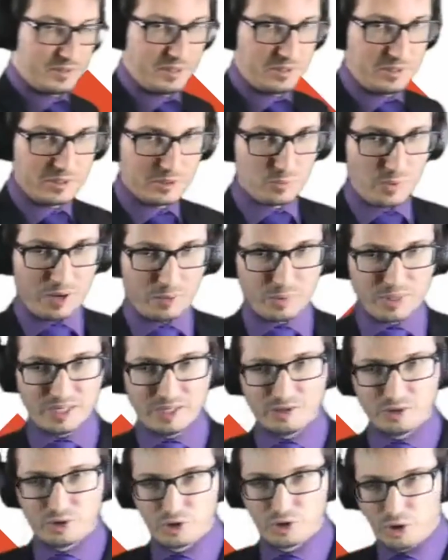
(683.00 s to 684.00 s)
This is why we
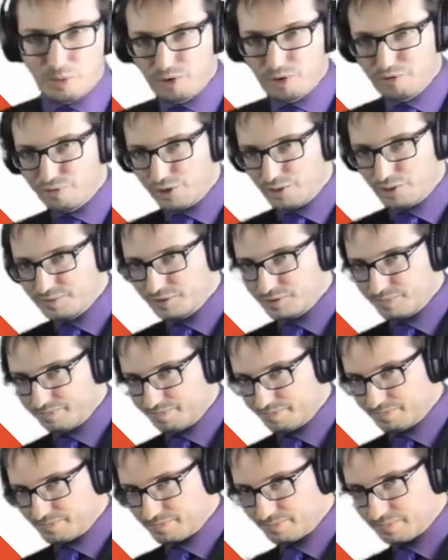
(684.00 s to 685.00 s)
need the normal forms.
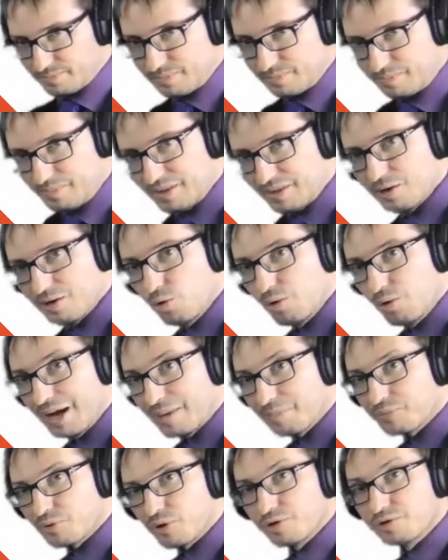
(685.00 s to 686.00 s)
OLAP,